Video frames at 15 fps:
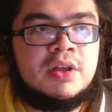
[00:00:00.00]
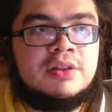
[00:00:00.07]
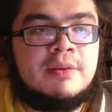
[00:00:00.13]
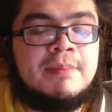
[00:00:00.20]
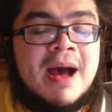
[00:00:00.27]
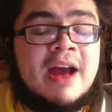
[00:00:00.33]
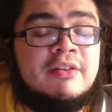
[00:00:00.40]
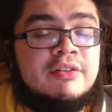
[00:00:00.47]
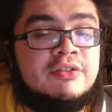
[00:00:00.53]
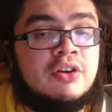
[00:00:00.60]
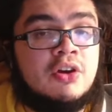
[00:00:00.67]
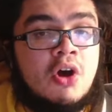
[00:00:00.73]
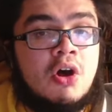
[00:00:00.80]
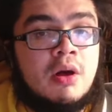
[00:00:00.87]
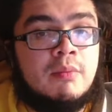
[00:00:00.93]
the Padres
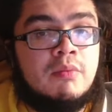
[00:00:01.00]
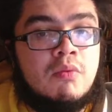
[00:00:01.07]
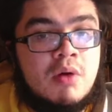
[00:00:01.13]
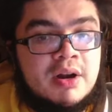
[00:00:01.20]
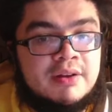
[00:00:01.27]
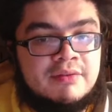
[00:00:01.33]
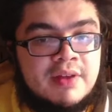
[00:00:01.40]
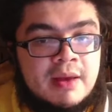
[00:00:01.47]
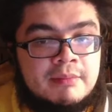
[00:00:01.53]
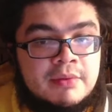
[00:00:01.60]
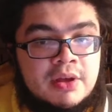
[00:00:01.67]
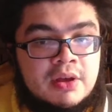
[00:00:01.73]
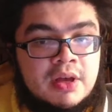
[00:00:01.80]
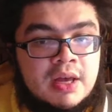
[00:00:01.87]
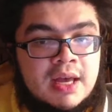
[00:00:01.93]
could call up one of them,
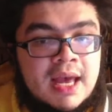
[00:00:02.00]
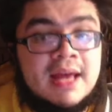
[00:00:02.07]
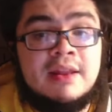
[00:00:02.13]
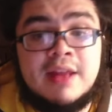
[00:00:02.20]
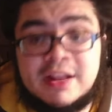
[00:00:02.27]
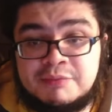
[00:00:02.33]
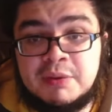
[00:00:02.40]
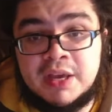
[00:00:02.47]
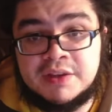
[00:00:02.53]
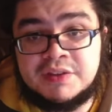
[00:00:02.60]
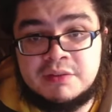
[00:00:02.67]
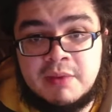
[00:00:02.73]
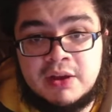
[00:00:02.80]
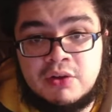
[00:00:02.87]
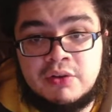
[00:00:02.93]
and that's because
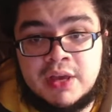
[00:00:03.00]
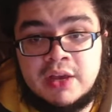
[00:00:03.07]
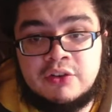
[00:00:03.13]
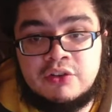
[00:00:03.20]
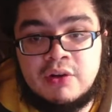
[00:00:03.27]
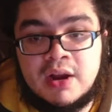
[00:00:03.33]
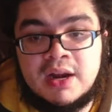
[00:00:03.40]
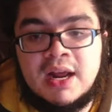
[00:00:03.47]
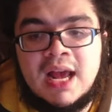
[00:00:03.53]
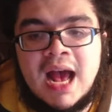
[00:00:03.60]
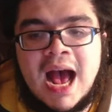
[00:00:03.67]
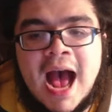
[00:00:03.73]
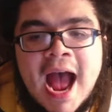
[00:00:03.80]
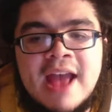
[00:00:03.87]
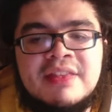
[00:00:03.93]
of the Michael King trade.
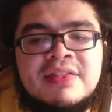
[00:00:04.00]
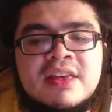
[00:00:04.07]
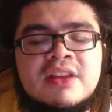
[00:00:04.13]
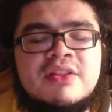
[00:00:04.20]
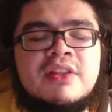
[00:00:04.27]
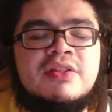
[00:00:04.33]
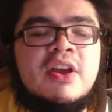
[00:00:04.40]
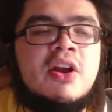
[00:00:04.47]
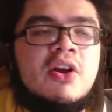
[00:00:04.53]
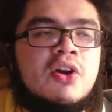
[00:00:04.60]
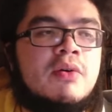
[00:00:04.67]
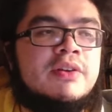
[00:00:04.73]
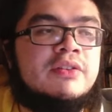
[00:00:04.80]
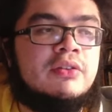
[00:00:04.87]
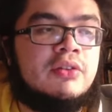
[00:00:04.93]
I think that they're
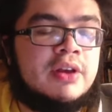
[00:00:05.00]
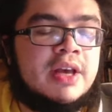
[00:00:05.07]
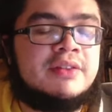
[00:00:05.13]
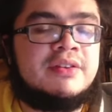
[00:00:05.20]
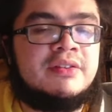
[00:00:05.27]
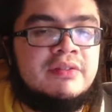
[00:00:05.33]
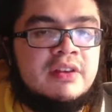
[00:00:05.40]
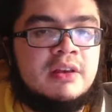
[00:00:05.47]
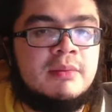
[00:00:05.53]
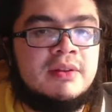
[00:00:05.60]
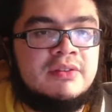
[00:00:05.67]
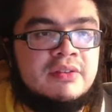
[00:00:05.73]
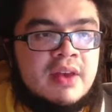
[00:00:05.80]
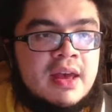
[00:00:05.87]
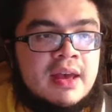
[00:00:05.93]
going to look at this team
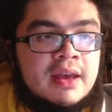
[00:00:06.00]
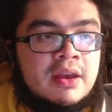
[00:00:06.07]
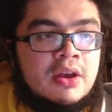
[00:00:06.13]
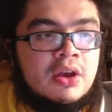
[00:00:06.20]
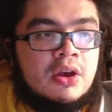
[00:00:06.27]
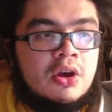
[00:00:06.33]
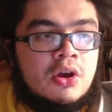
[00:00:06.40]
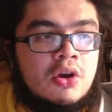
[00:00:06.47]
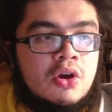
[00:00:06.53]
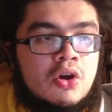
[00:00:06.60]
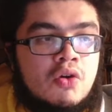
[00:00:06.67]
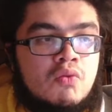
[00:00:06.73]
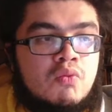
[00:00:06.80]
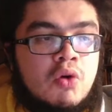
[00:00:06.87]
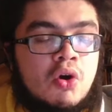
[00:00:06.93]
and say,
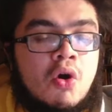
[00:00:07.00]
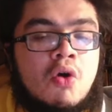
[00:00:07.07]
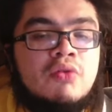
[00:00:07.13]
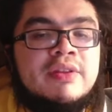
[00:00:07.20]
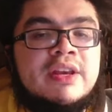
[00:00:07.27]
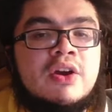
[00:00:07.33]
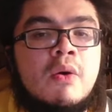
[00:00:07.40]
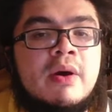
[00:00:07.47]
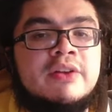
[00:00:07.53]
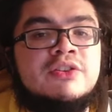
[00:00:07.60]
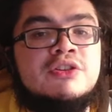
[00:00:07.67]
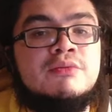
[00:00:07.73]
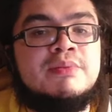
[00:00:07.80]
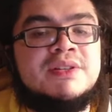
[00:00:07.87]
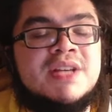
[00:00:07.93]
we're only going
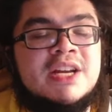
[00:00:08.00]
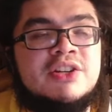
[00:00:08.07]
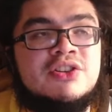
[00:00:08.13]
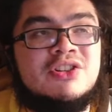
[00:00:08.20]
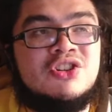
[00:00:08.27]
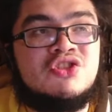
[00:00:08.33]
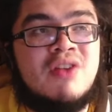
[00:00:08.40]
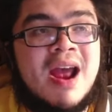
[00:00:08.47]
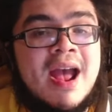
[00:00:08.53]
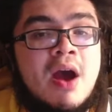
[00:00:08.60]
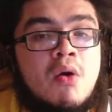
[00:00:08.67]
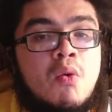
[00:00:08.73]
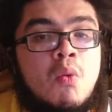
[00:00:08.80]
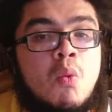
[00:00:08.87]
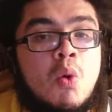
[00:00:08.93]
to potentially try
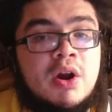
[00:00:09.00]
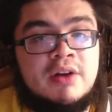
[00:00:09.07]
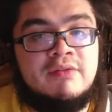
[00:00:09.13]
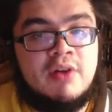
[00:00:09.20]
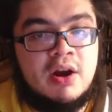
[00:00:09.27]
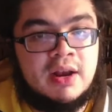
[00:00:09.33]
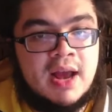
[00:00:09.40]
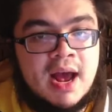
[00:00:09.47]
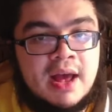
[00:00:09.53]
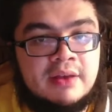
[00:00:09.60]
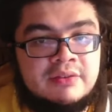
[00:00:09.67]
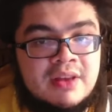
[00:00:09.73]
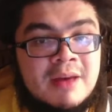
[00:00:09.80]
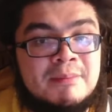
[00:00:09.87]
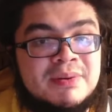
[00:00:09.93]
out one of our
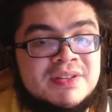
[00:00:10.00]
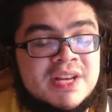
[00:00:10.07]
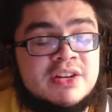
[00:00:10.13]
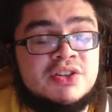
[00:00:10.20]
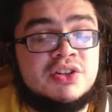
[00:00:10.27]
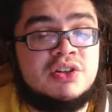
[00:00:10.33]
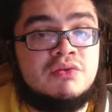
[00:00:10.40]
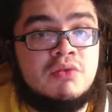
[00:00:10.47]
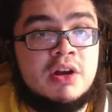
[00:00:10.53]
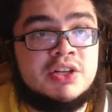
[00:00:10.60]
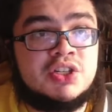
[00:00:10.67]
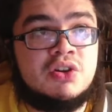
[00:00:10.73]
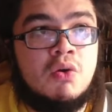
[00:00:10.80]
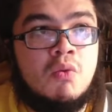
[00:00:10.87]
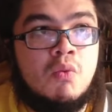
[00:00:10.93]
guys and potentially
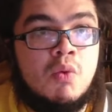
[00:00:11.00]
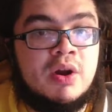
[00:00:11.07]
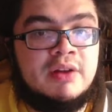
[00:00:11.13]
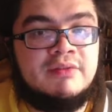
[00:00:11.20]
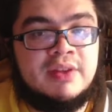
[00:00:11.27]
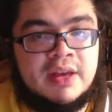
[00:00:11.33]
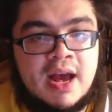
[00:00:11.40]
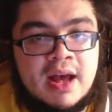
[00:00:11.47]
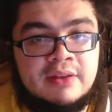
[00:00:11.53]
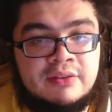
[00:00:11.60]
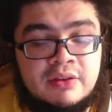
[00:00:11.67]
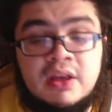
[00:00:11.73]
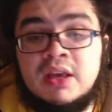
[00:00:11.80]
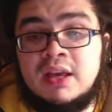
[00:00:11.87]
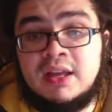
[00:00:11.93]
rush one of the
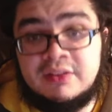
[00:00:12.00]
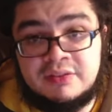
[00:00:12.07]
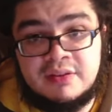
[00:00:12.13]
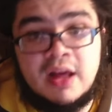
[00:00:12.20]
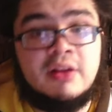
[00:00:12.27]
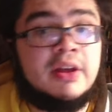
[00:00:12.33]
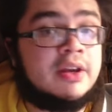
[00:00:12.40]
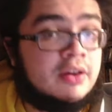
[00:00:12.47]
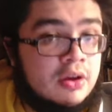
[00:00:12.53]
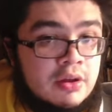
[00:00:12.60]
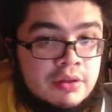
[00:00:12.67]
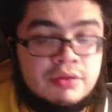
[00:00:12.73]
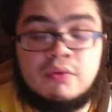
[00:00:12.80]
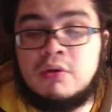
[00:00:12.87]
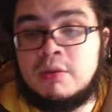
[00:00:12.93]
guys in Snelling,
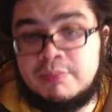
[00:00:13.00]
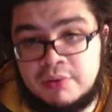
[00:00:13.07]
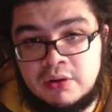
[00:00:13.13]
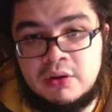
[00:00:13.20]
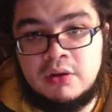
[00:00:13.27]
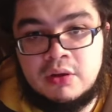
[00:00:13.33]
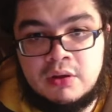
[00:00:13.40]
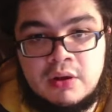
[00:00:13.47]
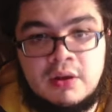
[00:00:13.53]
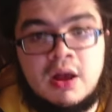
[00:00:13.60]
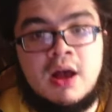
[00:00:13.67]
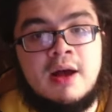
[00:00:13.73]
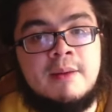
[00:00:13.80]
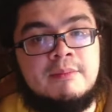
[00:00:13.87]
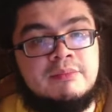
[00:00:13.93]
Thorpe,
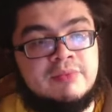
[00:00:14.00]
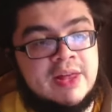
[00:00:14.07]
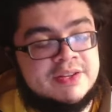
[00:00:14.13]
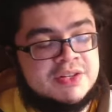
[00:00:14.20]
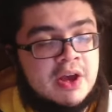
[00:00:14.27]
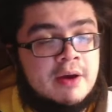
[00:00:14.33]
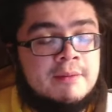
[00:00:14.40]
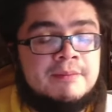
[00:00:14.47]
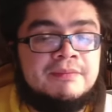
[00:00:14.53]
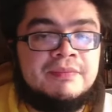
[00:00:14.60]
Lesko.